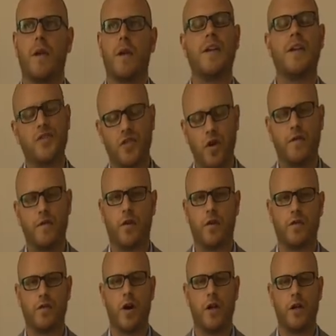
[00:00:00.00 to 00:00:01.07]
this soft
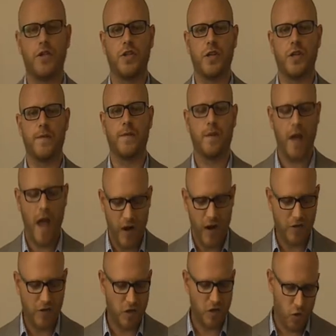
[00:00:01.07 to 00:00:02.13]
ontology. And
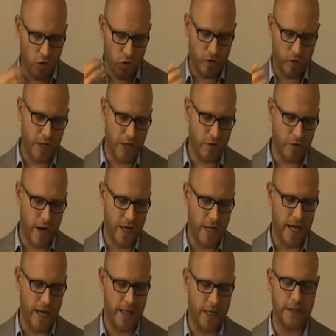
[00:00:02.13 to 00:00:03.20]
I just want to reiterate
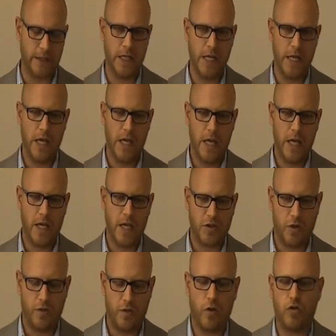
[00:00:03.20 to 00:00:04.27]
again. A
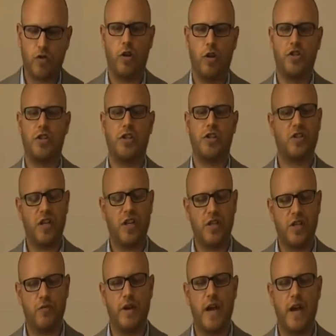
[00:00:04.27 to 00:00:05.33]
soft ontology
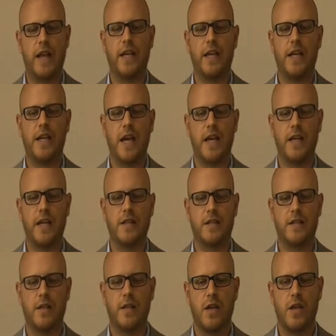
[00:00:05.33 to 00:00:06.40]
sees reality
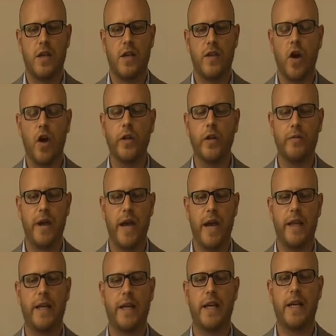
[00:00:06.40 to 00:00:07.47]
as the only
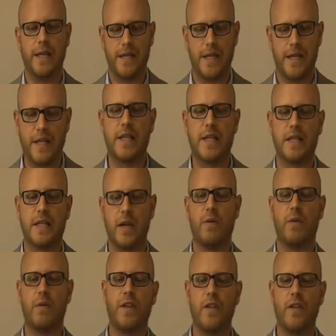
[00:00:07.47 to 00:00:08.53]
reality is existing
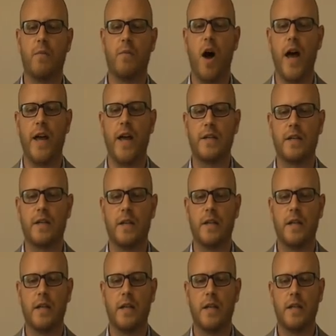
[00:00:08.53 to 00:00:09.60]
within the mind.
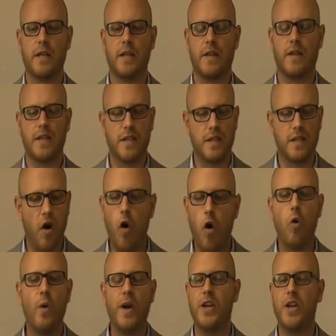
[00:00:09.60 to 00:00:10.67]
That this is
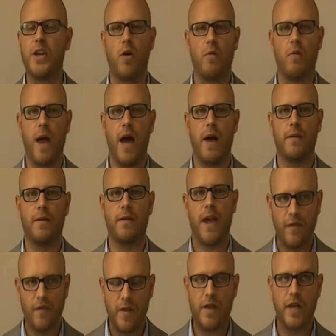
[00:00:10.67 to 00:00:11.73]
all we know about.
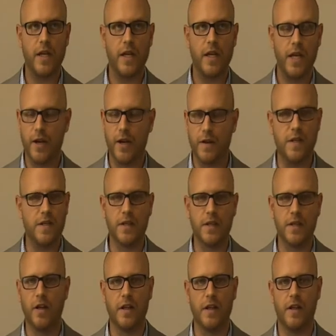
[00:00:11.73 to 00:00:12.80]
Everything in here is the
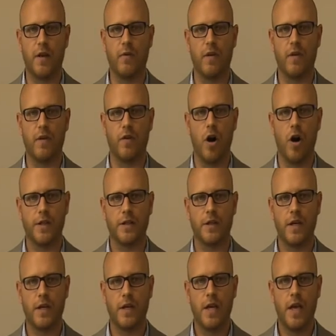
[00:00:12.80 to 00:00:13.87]
only thing we've got.
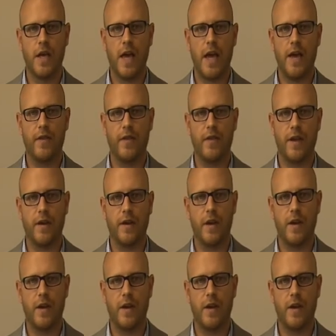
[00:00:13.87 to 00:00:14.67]
And that,